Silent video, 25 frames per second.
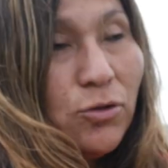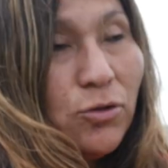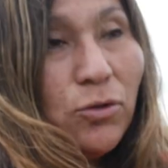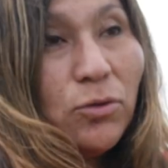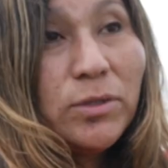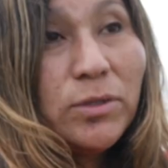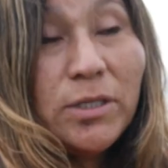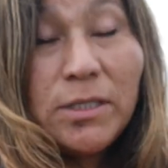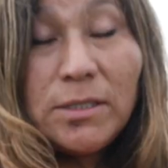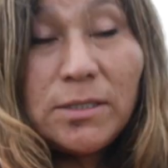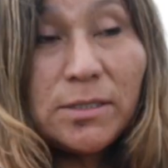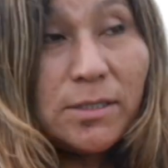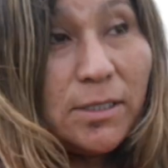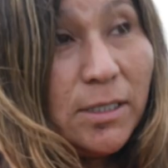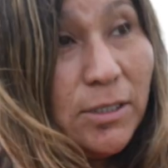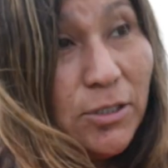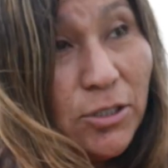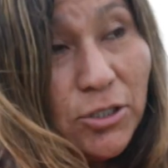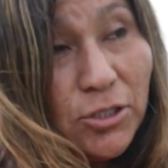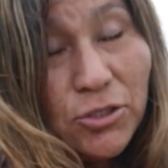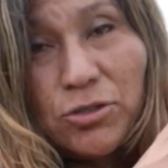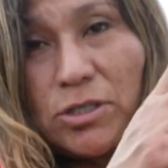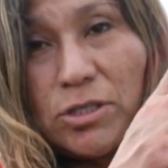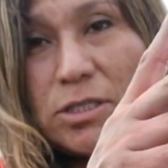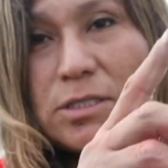these
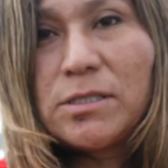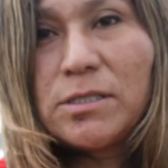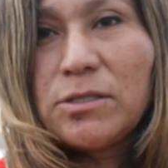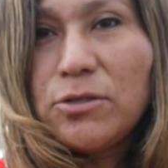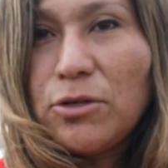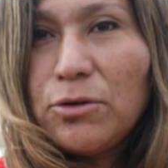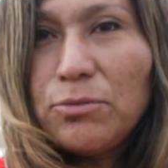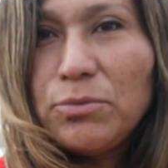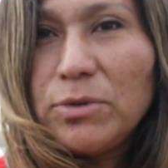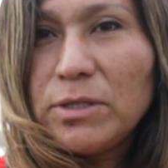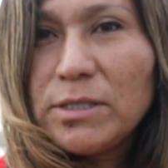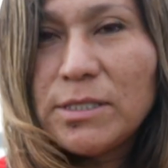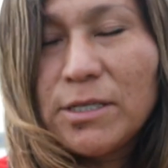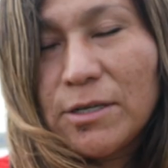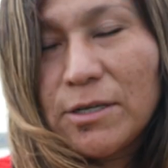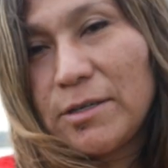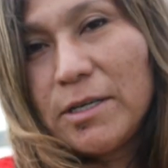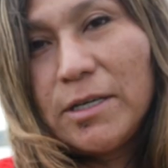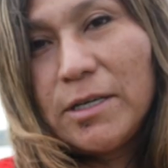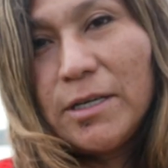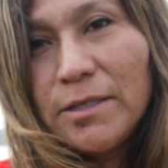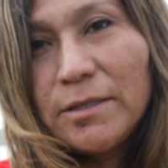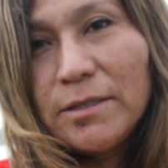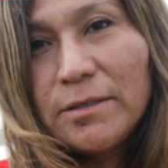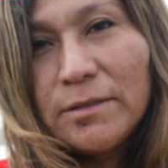industries, their roots aren't
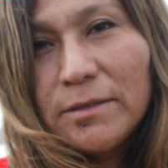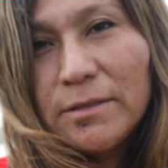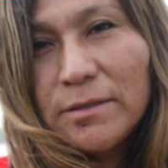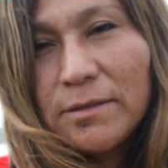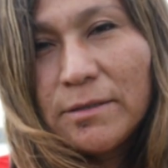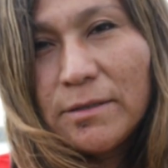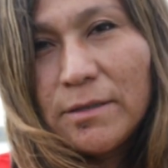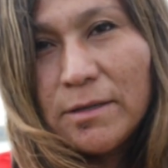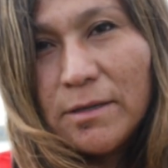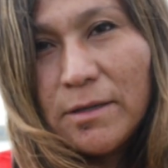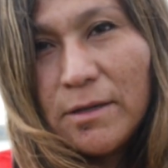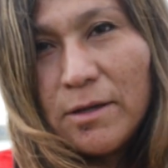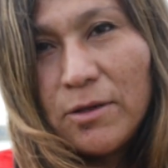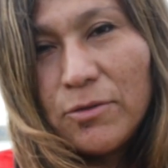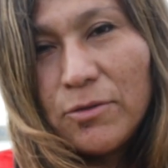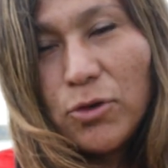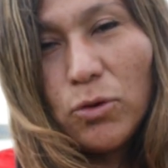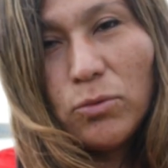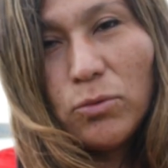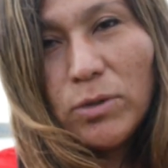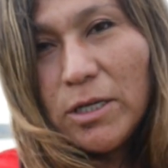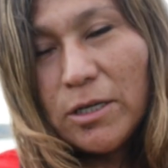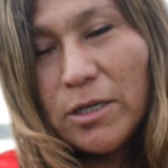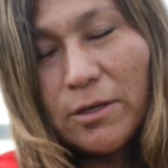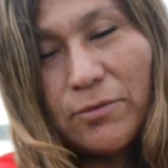here. They're
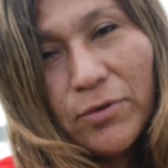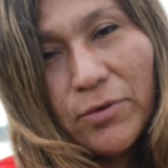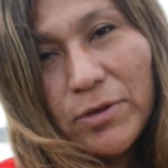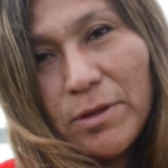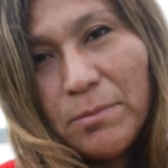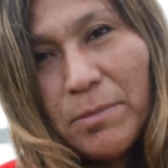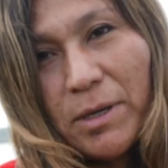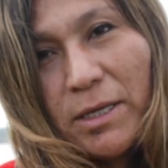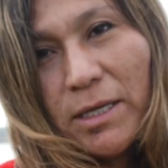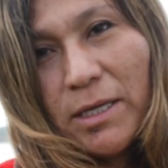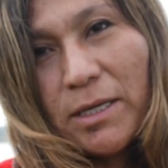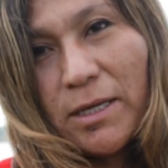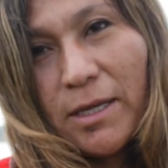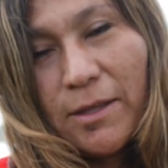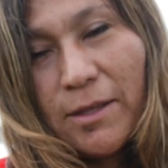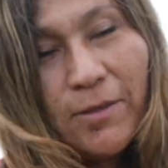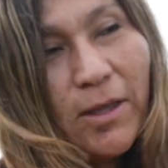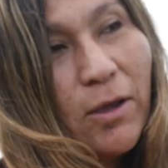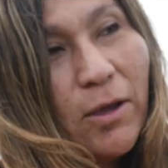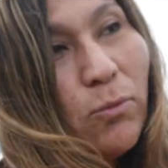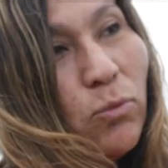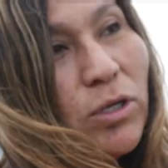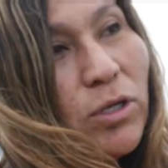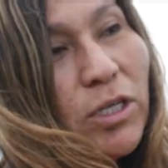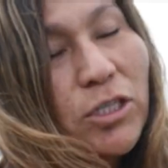only here for the money, and they
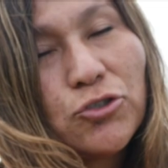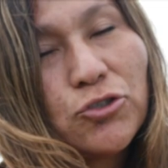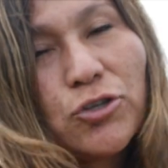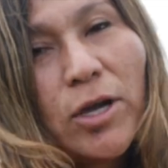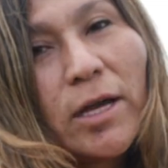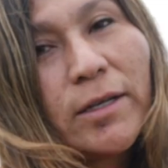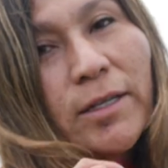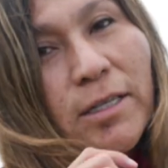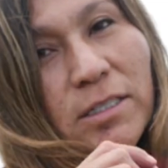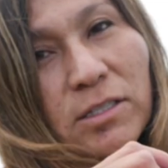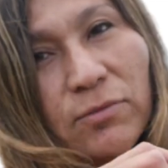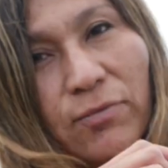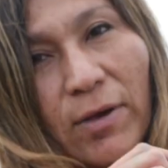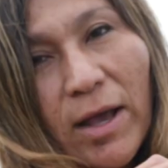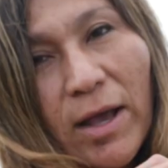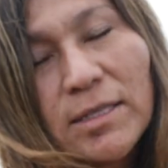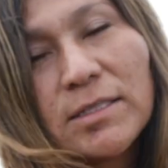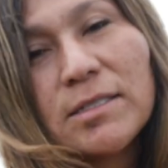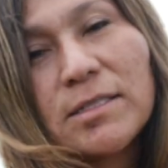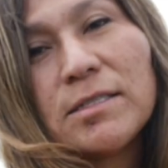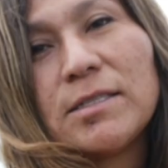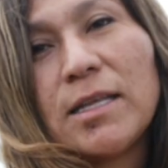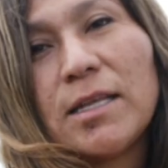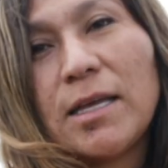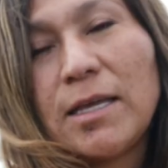want to extract as fast as they